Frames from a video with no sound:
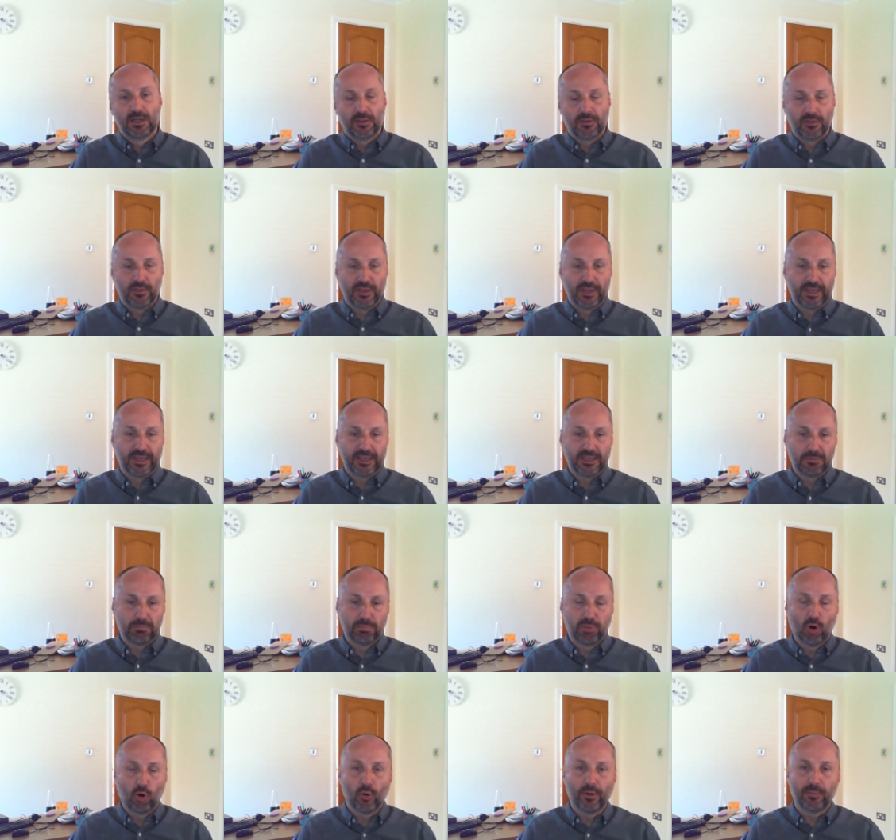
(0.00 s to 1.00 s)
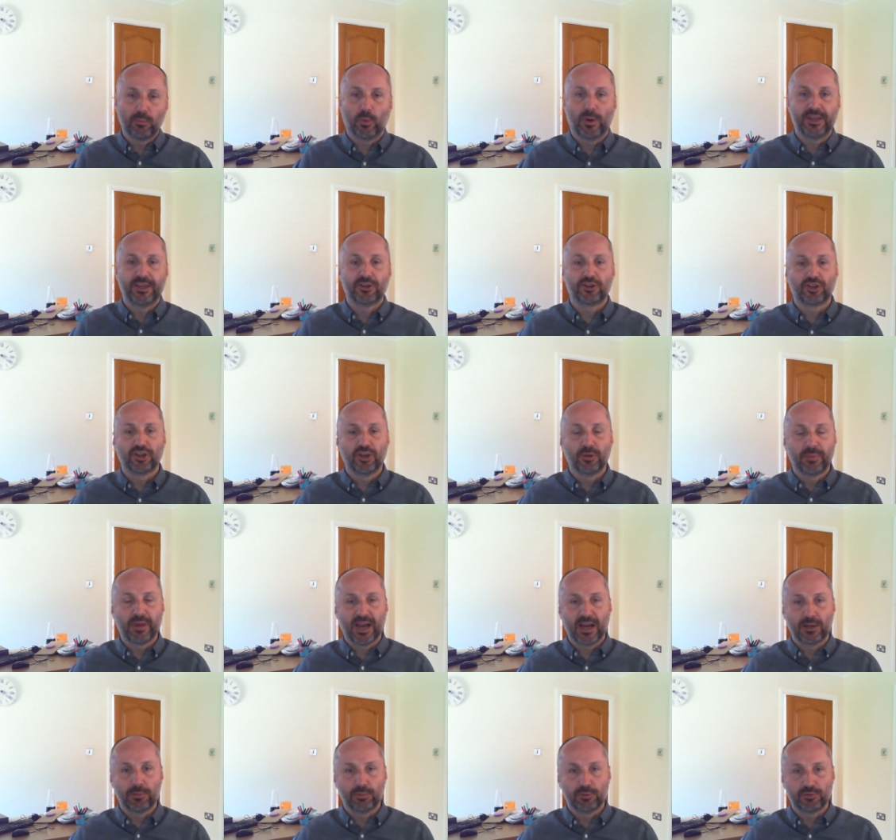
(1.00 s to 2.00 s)
the point where you're going to be
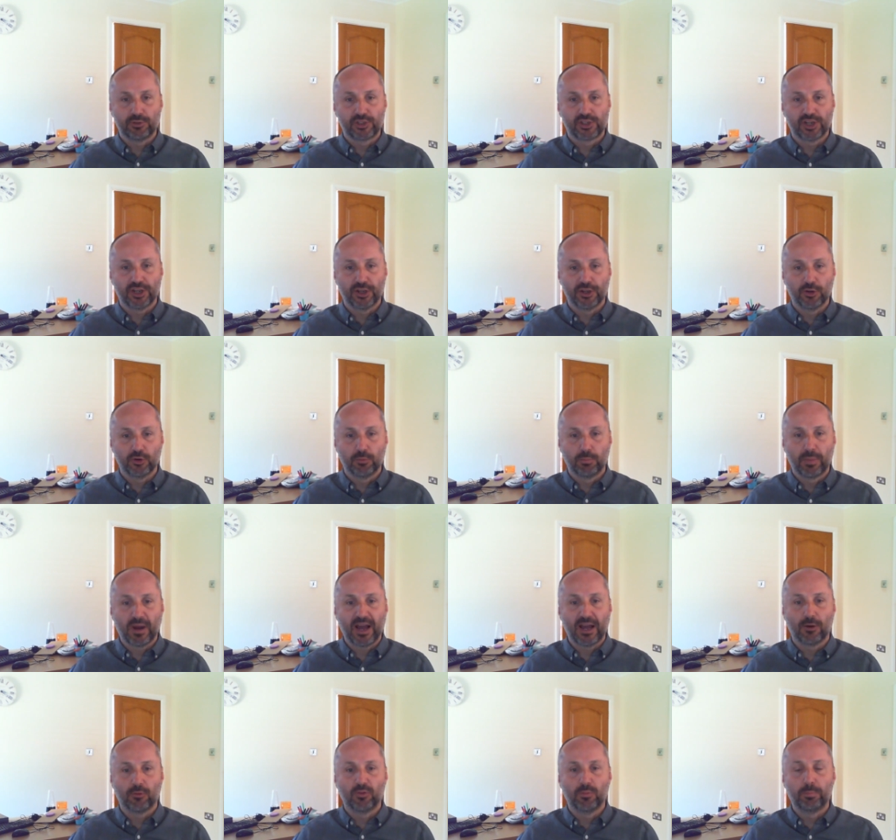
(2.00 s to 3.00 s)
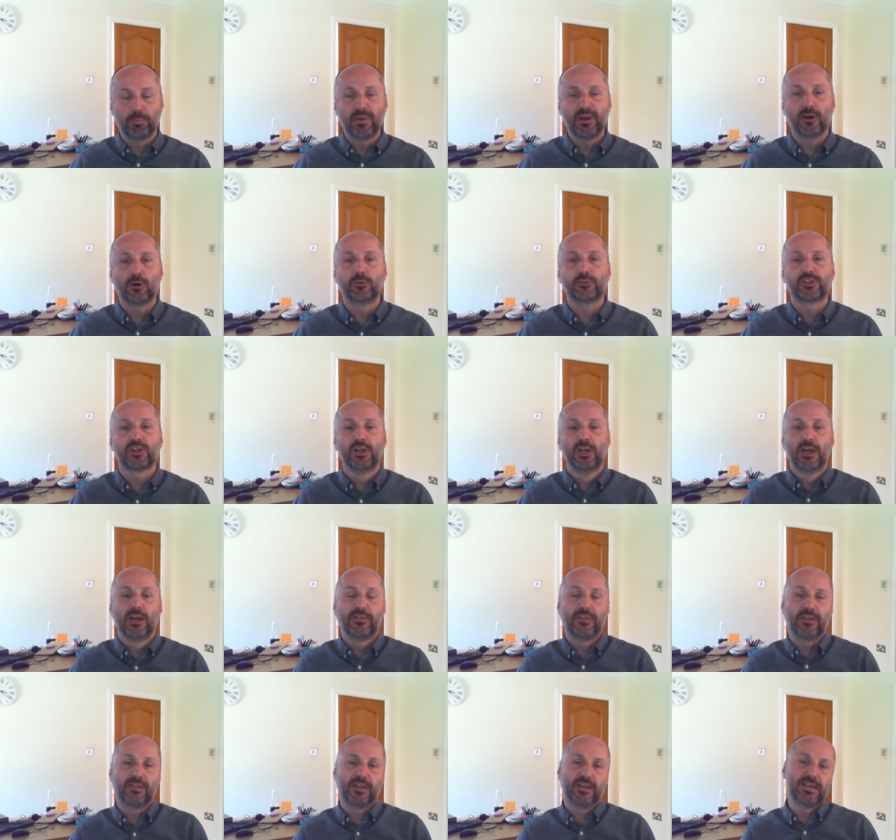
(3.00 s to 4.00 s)
able to pay all the bills,
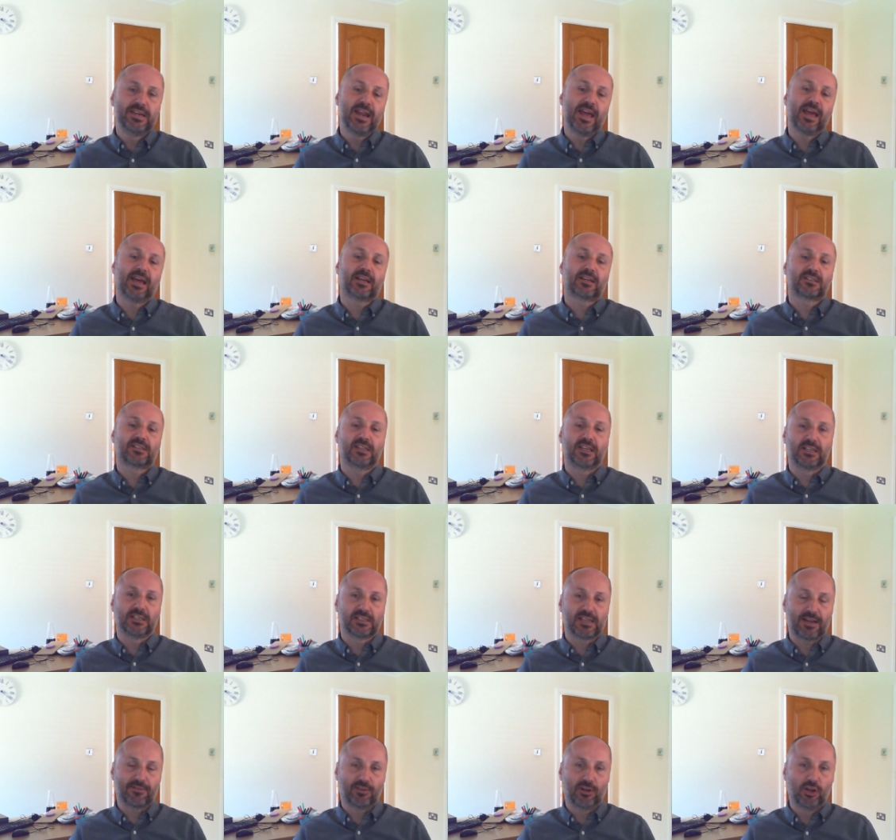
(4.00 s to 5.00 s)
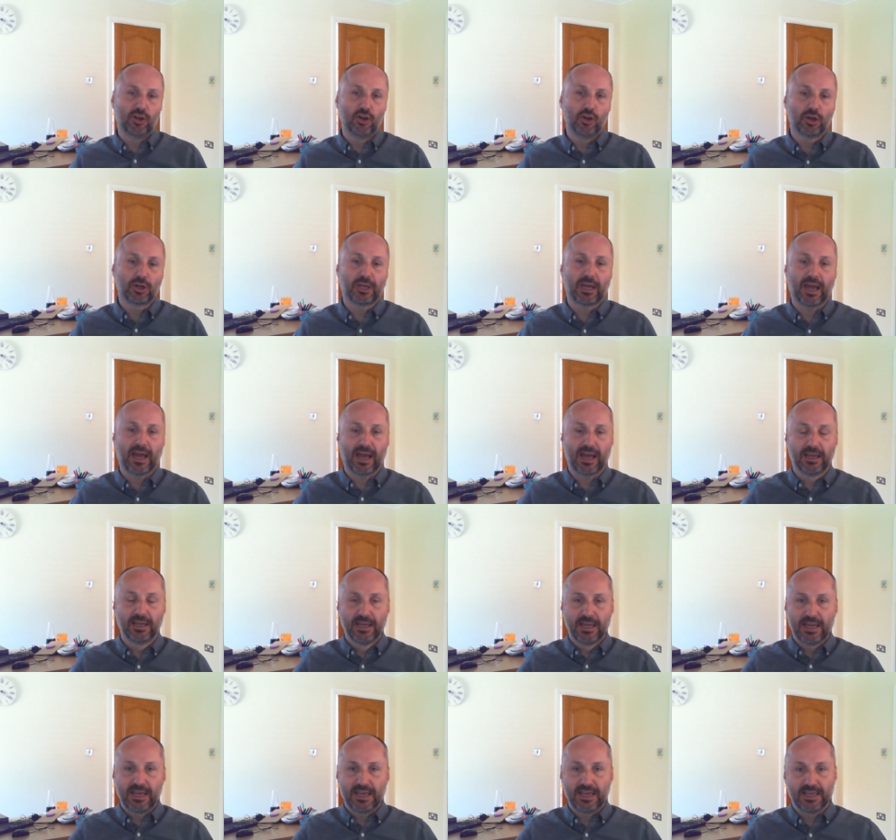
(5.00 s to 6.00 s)
then the next thing to have a look at
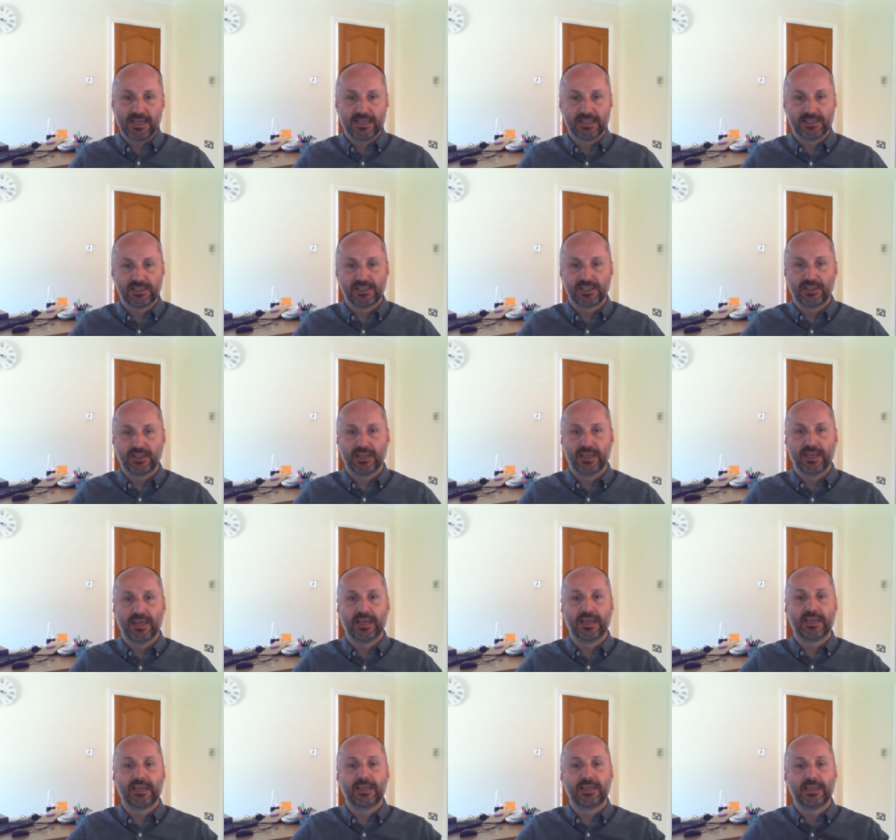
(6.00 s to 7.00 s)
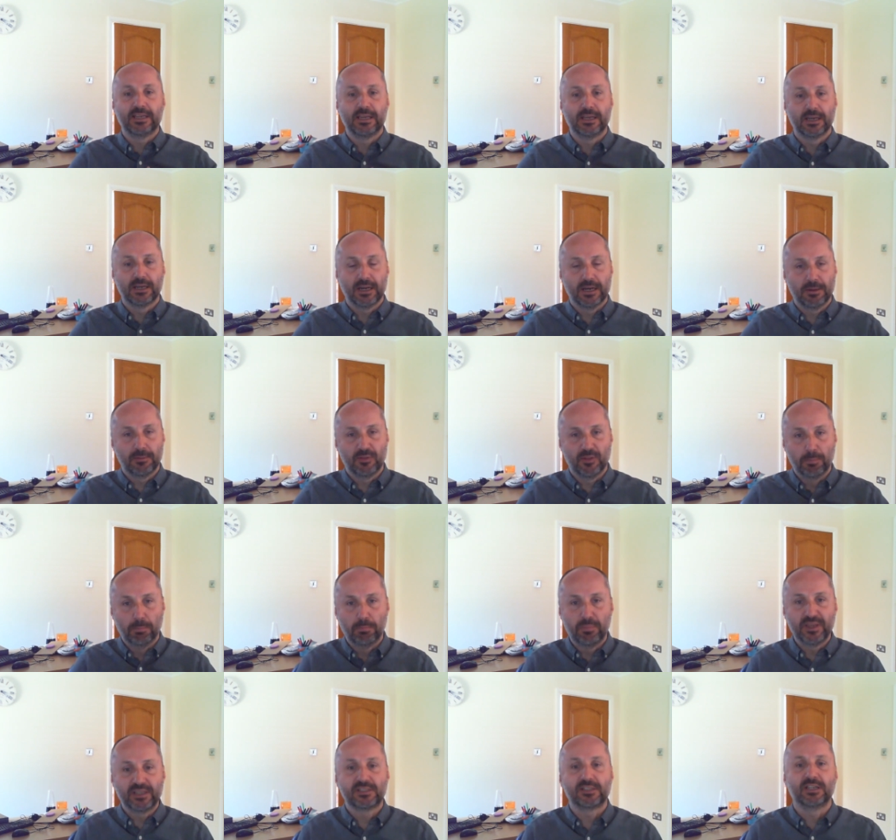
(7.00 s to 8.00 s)
is the
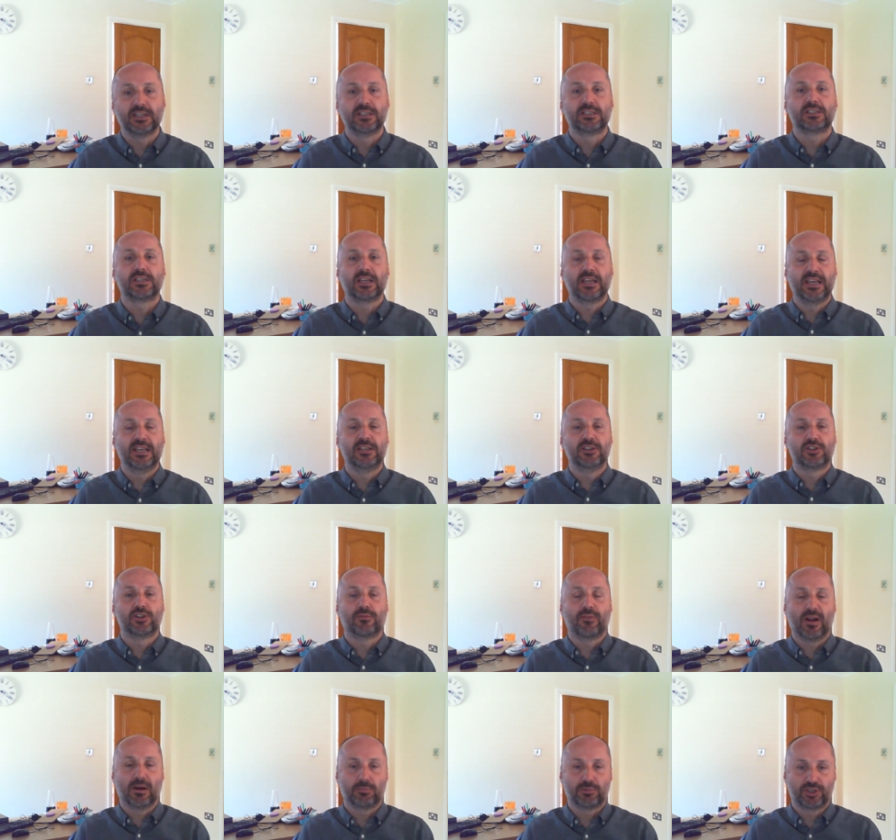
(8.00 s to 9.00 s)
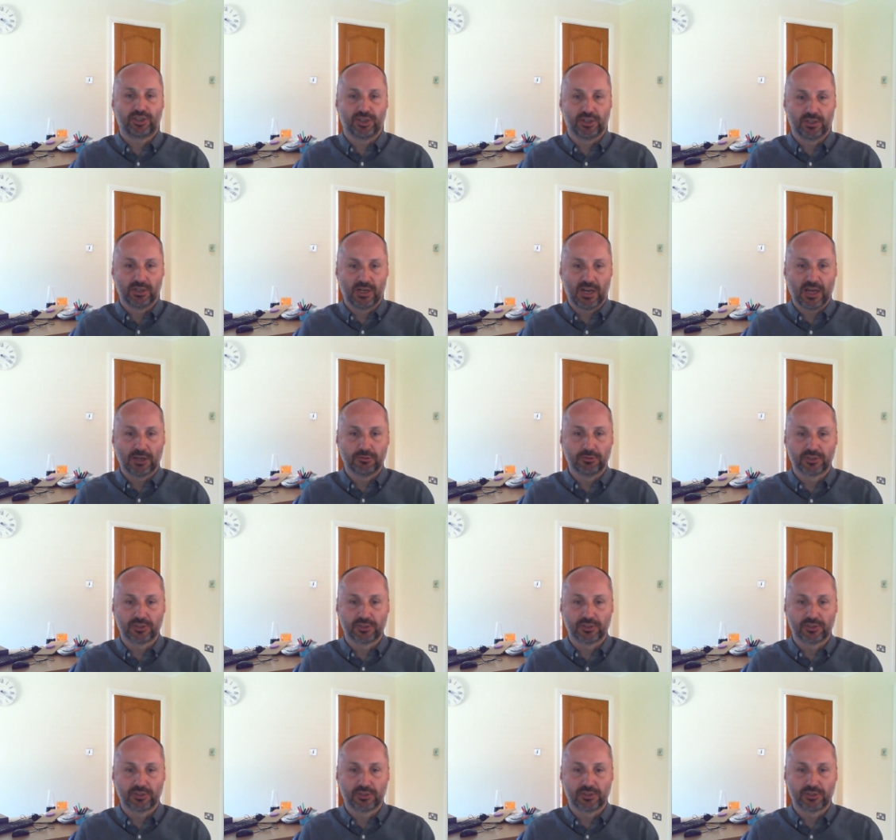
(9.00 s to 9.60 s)
business interruption loan